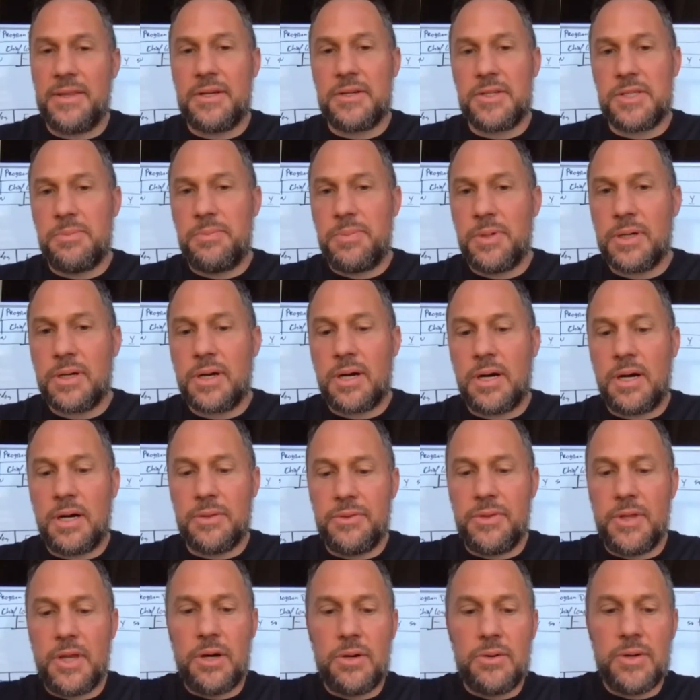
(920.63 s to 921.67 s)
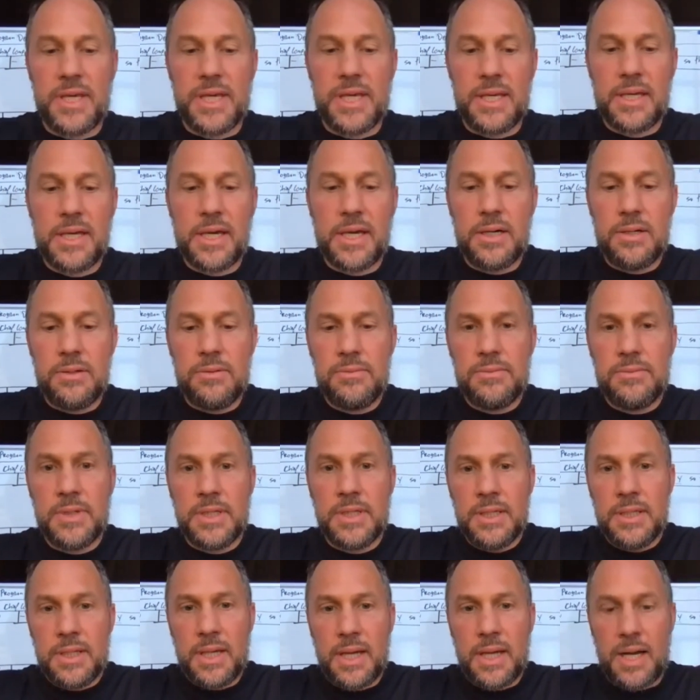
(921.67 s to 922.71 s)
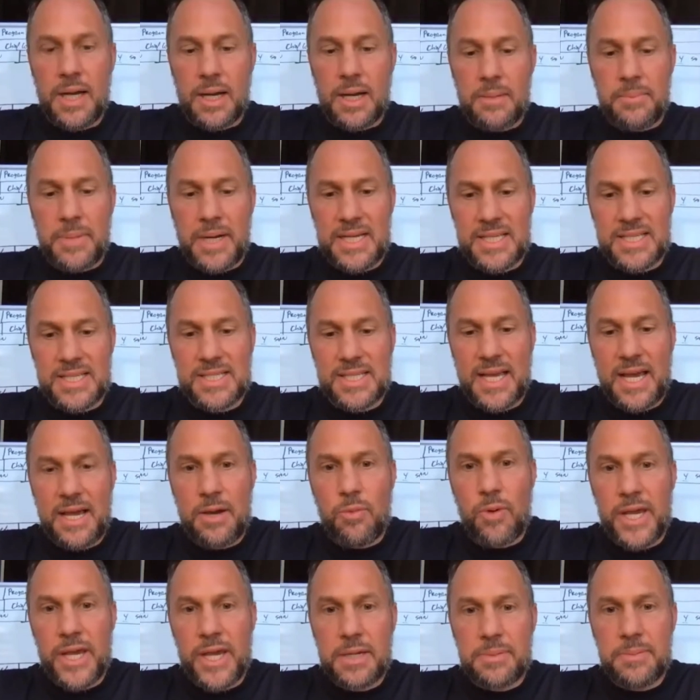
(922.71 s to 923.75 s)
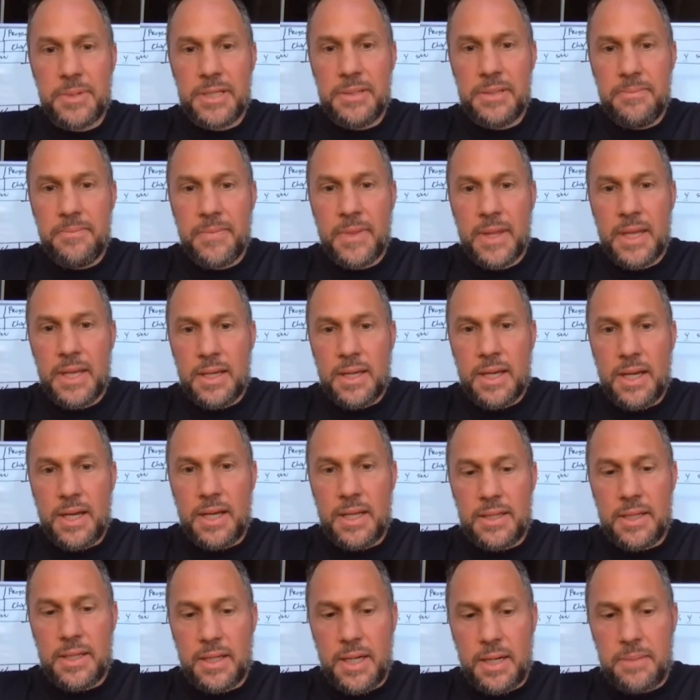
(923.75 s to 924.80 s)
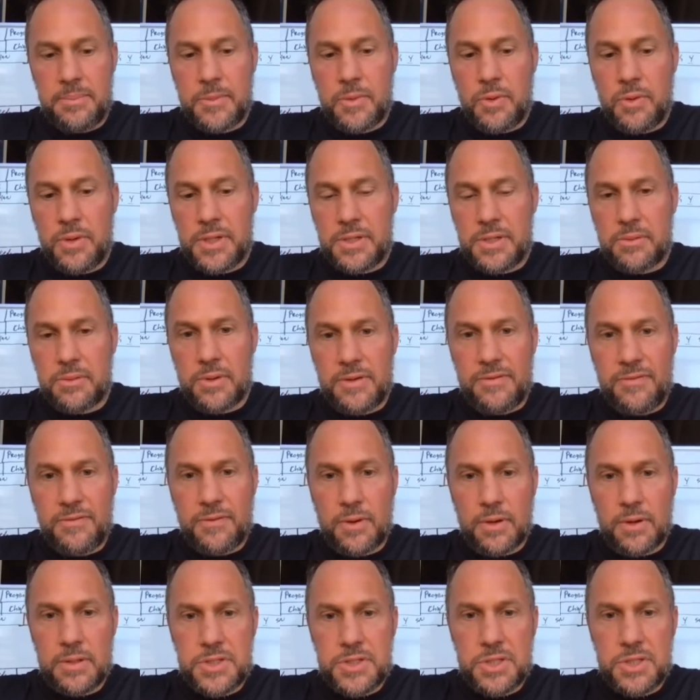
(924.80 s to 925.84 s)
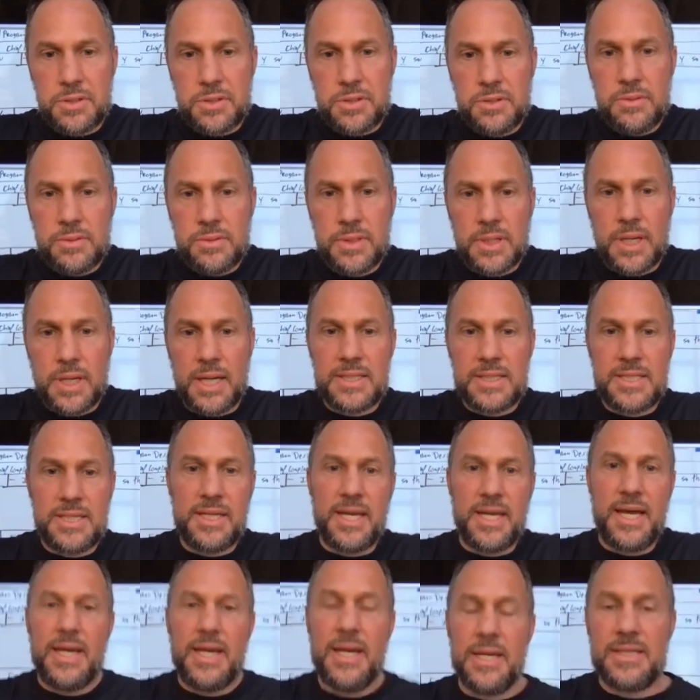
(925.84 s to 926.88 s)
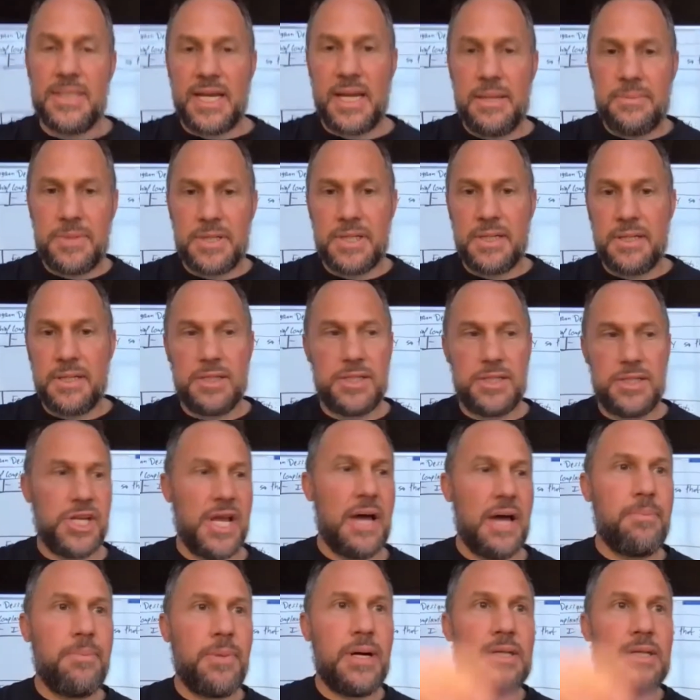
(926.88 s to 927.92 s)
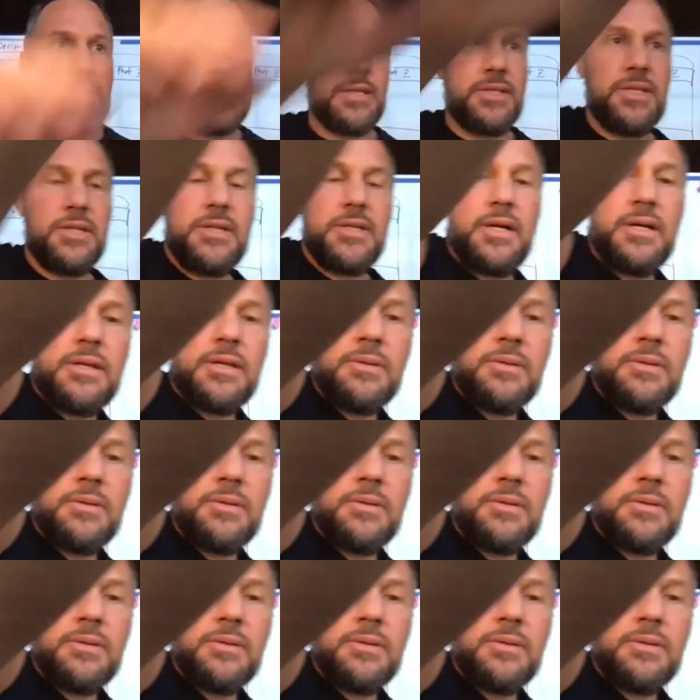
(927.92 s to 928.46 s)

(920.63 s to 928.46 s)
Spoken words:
There's a book called No Ego by Cy Wakeman that I'm going to refer to today. I typed it in the chat box. That's another